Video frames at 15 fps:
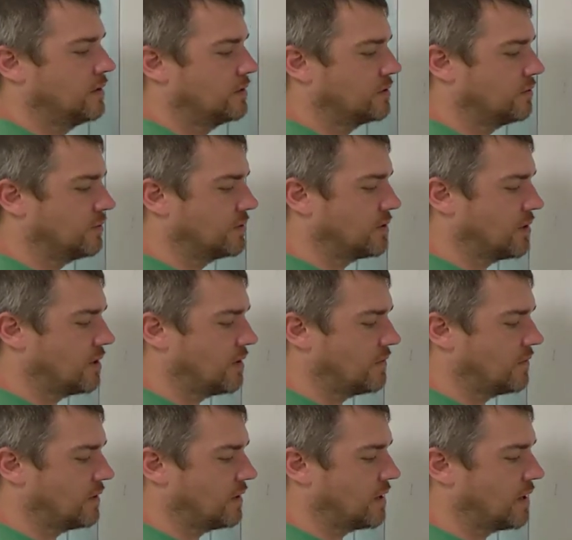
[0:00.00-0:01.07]
So we start off
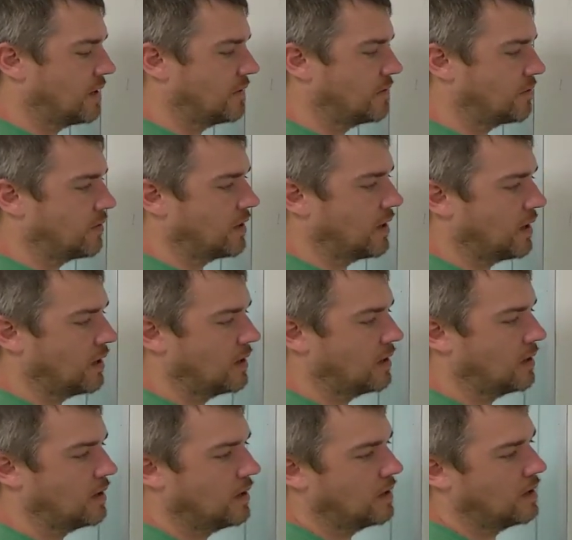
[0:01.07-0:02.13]
with a negative 3.
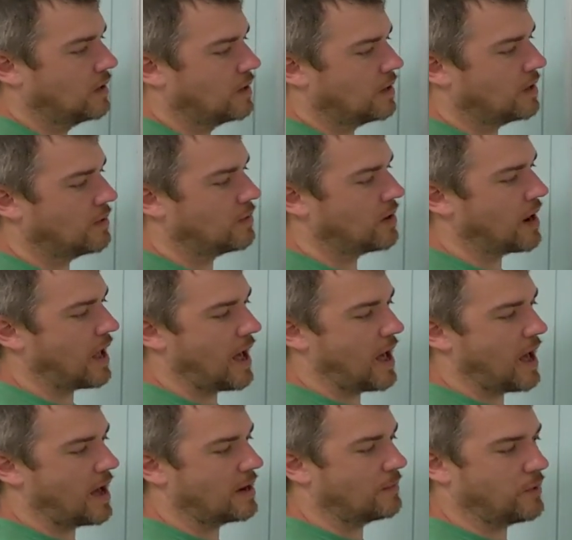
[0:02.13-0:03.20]
Then when I
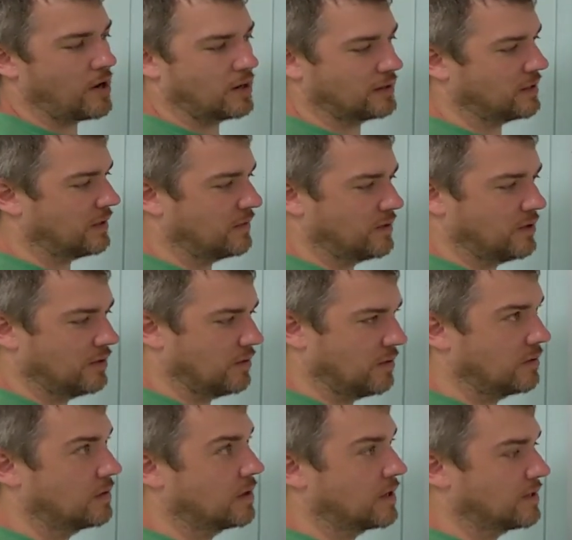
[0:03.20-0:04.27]
add a positive
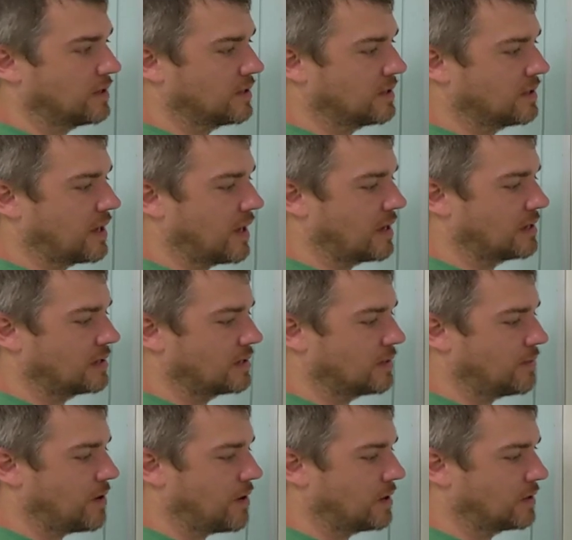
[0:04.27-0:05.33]
2, that just stays as a
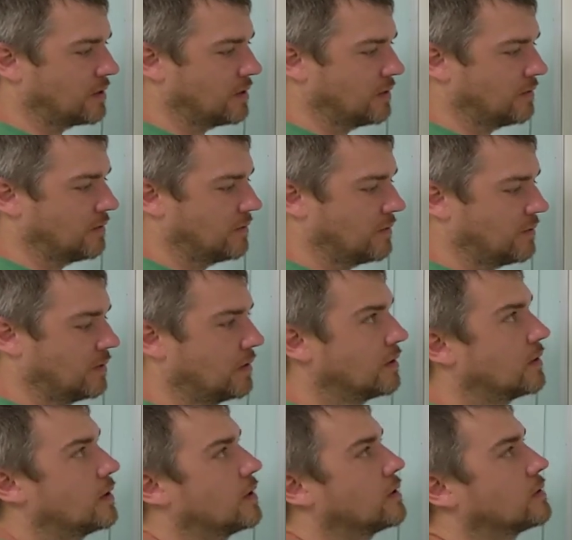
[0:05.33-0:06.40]
positive.
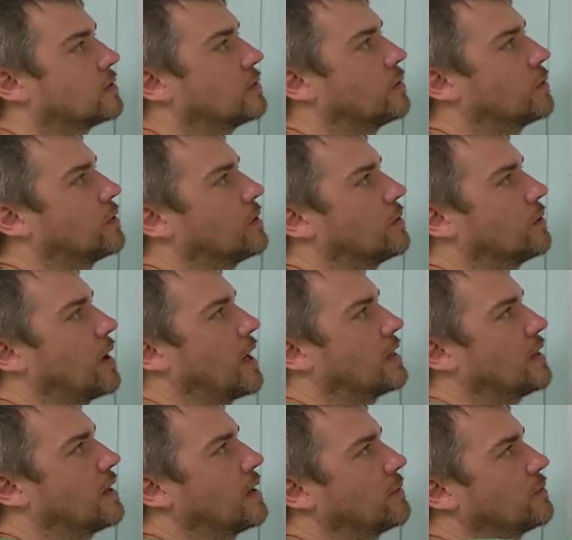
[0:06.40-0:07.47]
So we'll add
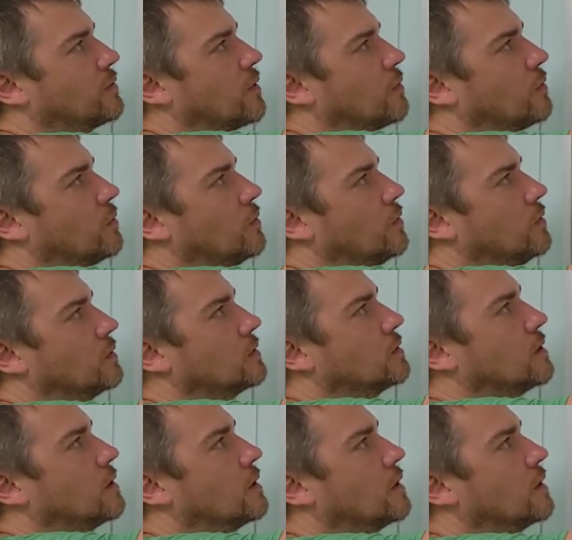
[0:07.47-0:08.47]
that up to our rules.